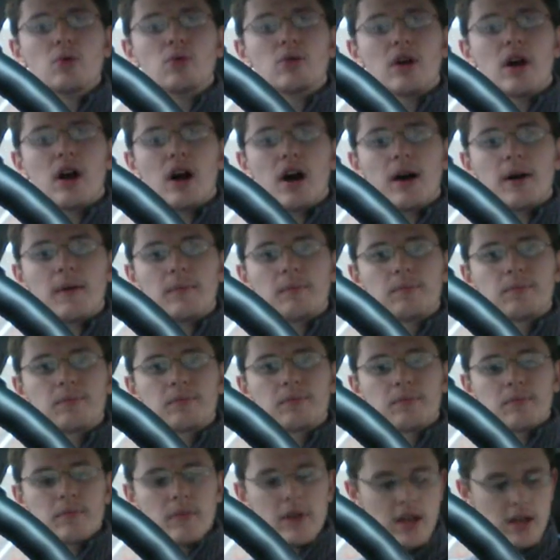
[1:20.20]
small car.
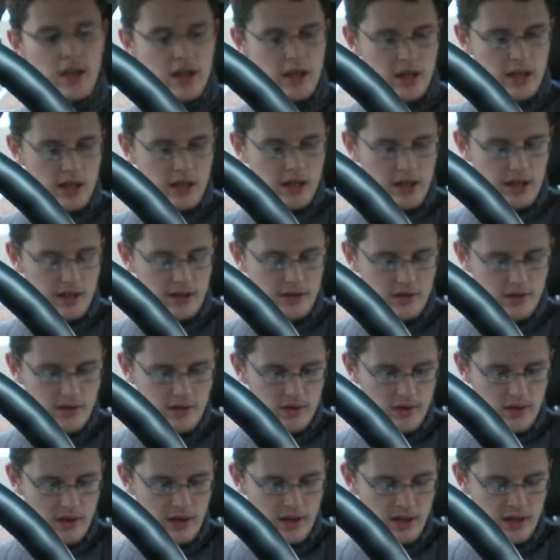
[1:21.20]

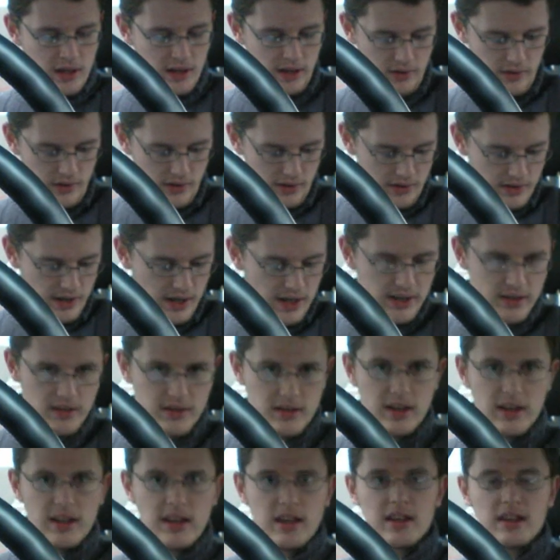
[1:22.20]
It's
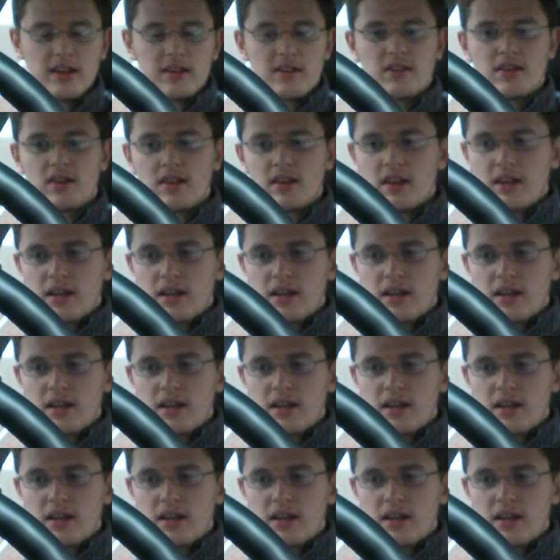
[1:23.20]
fantastic. It's